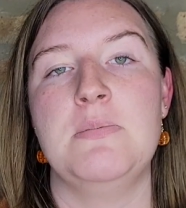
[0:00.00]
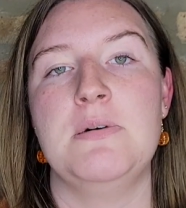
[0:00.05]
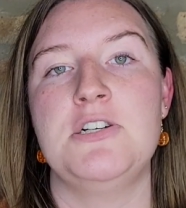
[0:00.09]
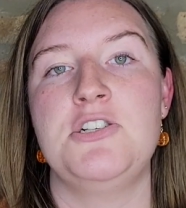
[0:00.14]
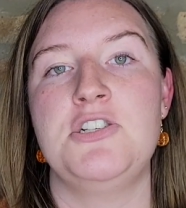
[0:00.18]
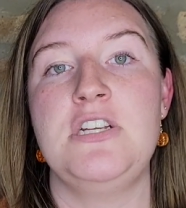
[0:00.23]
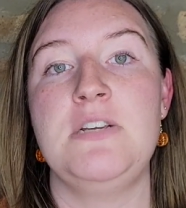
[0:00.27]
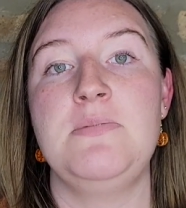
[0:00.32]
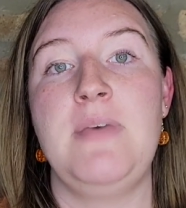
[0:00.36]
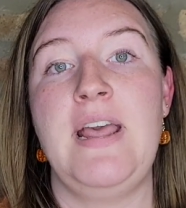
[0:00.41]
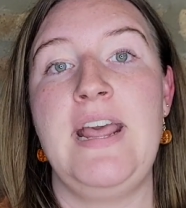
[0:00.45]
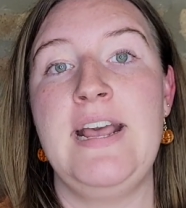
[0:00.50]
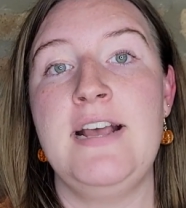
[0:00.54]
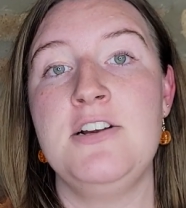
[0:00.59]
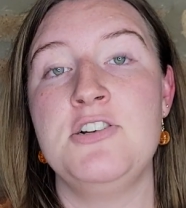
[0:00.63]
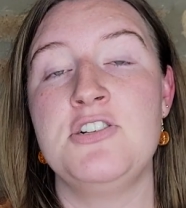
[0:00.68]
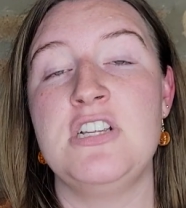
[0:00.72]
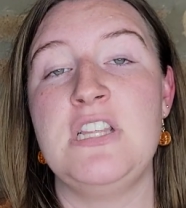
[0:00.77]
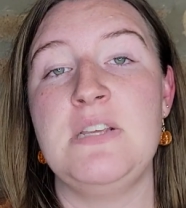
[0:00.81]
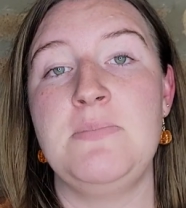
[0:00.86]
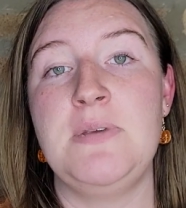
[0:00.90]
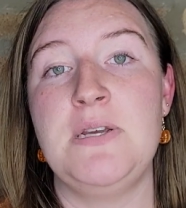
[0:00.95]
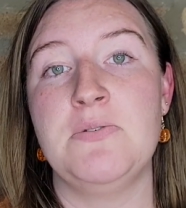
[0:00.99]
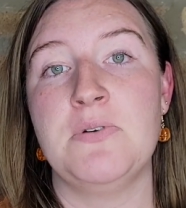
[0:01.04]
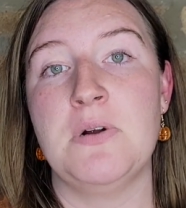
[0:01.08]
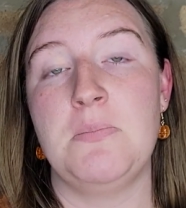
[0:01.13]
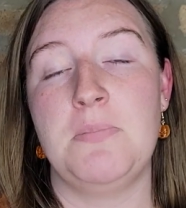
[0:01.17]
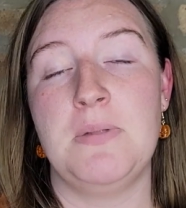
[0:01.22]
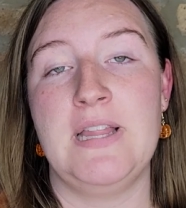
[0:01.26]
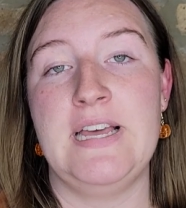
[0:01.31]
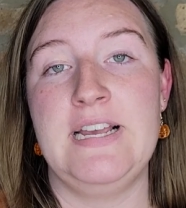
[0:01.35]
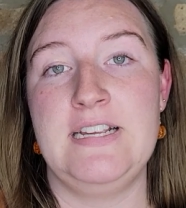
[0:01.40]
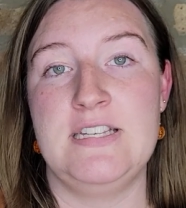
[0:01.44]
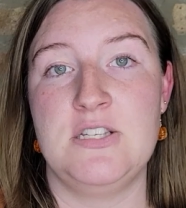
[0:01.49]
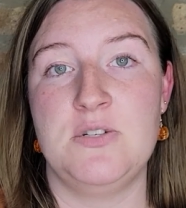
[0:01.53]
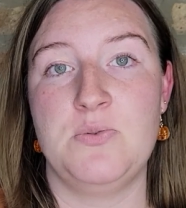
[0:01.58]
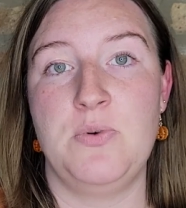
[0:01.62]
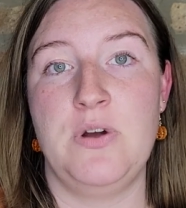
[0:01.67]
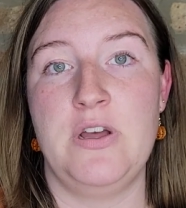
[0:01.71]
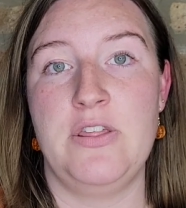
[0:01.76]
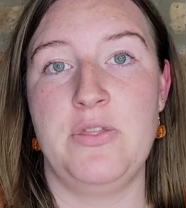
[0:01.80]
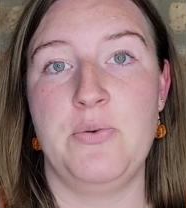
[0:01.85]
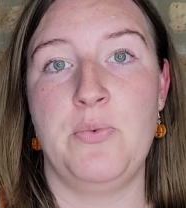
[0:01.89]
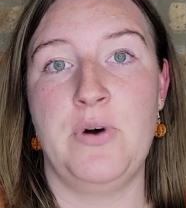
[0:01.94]
but she may actually be
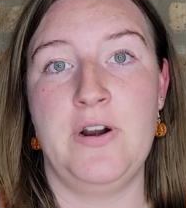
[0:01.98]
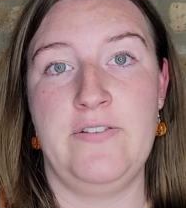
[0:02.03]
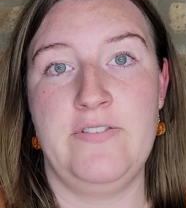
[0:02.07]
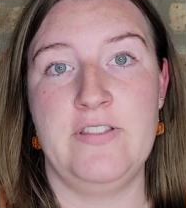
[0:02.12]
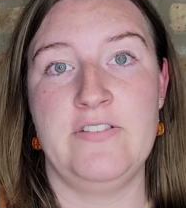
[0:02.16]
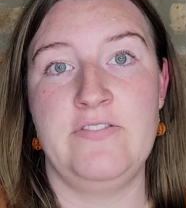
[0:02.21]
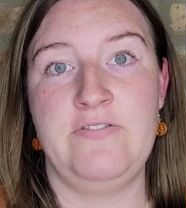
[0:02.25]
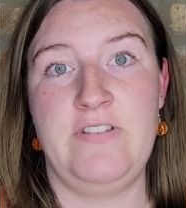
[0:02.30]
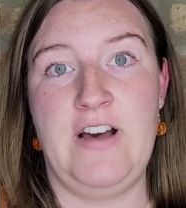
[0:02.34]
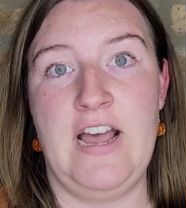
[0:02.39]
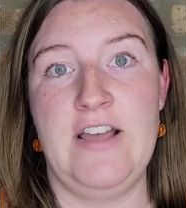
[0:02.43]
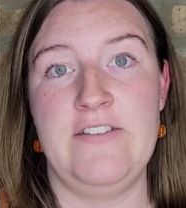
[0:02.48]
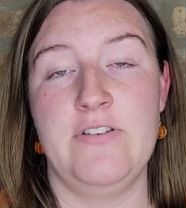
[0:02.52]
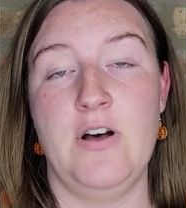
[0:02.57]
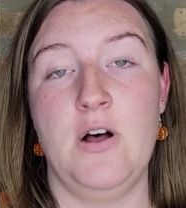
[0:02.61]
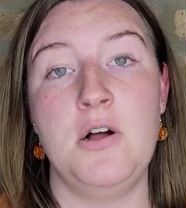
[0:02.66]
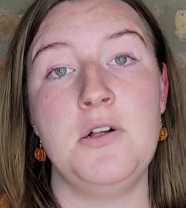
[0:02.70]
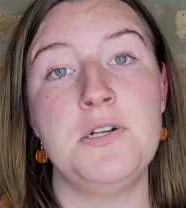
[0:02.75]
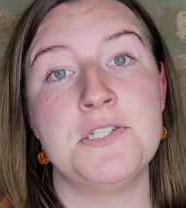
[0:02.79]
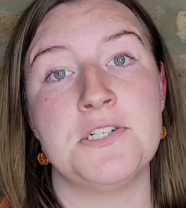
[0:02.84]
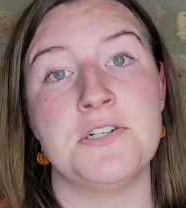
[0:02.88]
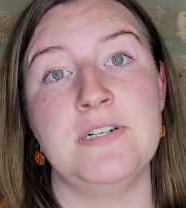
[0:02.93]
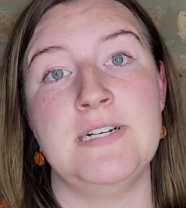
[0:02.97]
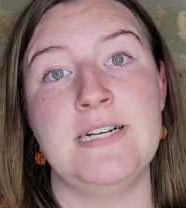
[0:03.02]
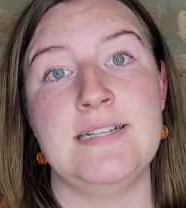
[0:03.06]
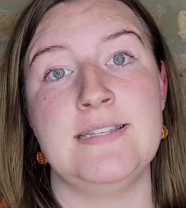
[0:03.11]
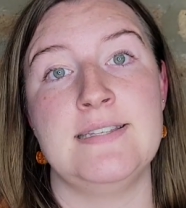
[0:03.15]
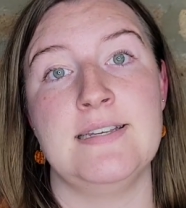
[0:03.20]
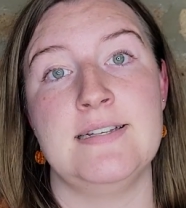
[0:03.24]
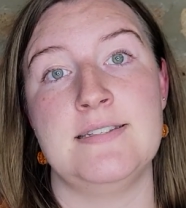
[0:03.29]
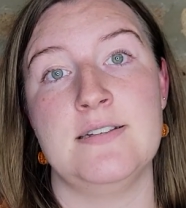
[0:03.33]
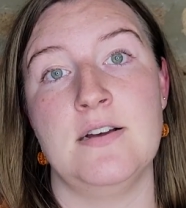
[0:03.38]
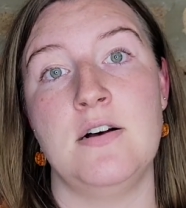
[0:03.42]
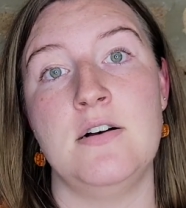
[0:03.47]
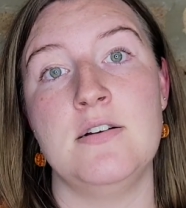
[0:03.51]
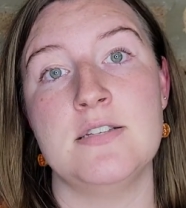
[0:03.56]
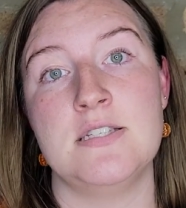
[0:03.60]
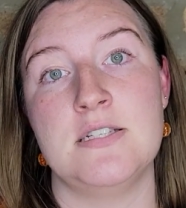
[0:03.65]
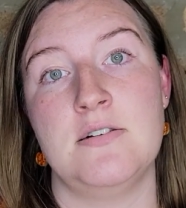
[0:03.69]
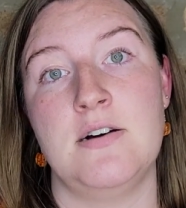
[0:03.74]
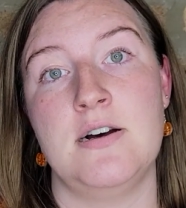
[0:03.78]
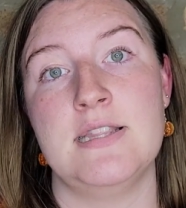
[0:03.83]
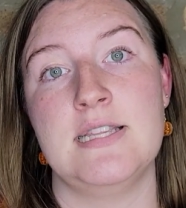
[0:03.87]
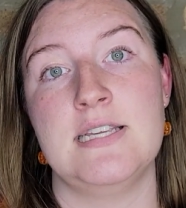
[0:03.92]
replaced with one of the 5 alternates that's
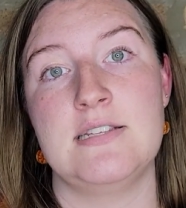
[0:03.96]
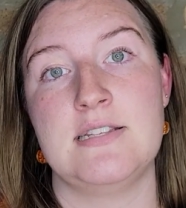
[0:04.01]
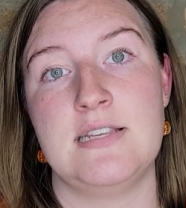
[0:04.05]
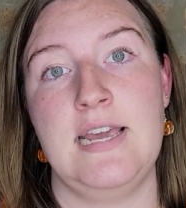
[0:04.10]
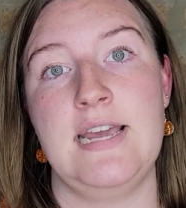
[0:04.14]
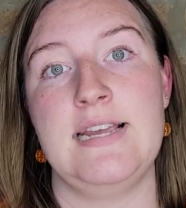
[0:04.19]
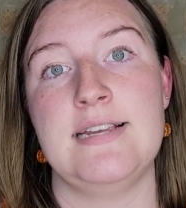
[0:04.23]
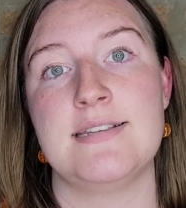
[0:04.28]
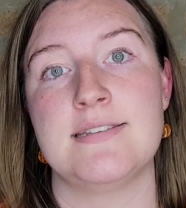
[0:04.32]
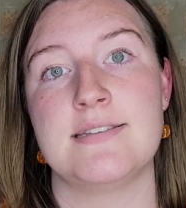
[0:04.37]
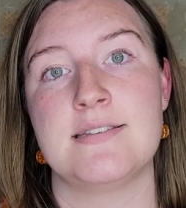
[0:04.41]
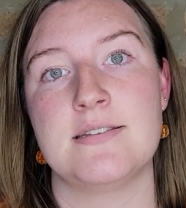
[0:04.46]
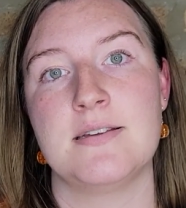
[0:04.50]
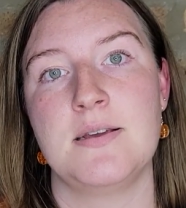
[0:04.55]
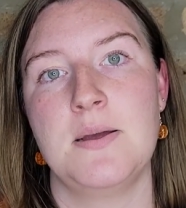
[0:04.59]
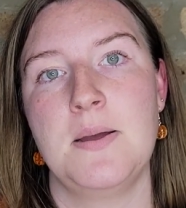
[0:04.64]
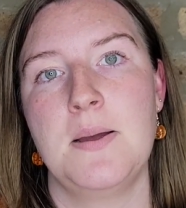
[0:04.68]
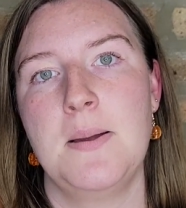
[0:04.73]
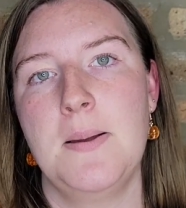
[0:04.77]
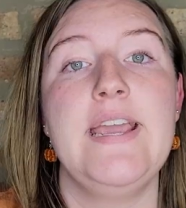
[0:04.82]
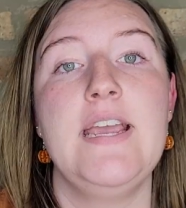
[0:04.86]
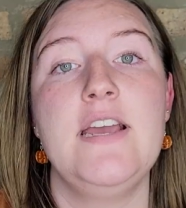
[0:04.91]
also on this case.